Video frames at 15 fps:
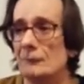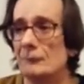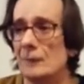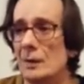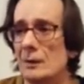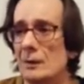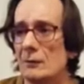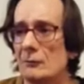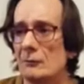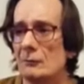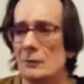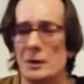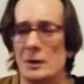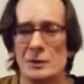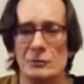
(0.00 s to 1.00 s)
I
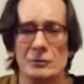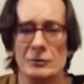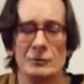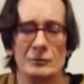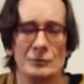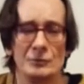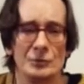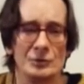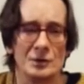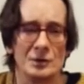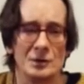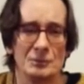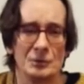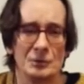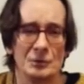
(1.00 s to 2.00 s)
don't like U2 so much
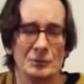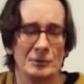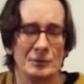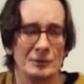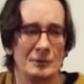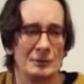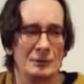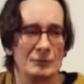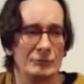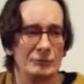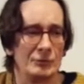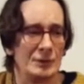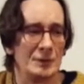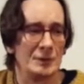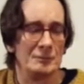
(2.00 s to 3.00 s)
anymore, but I love
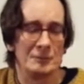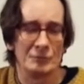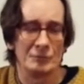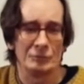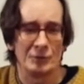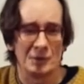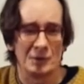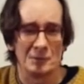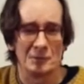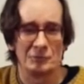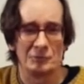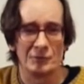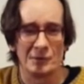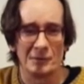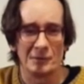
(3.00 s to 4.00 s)
their album The Unforgettable
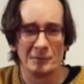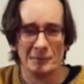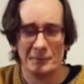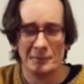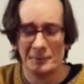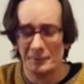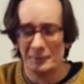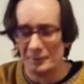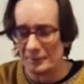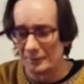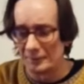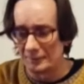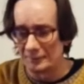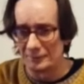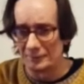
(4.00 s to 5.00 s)
Fire,
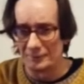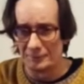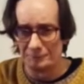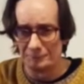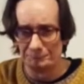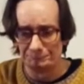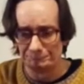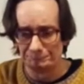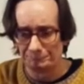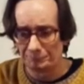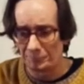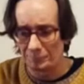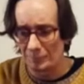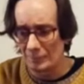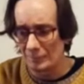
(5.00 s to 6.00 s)
and
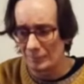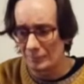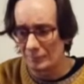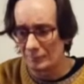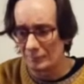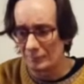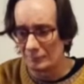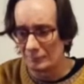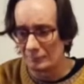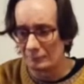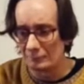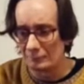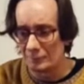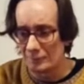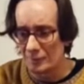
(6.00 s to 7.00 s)
the
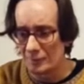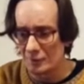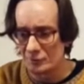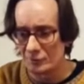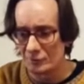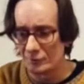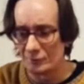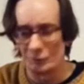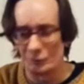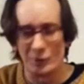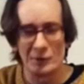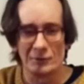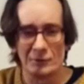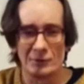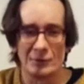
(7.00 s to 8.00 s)
Edge does some
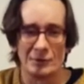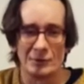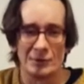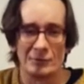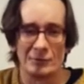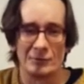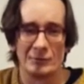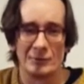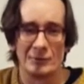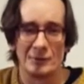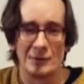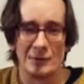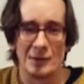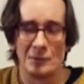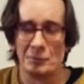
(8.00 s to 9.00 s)
great guitar textures on
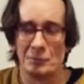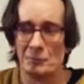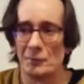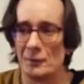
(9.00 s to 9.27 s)
that album.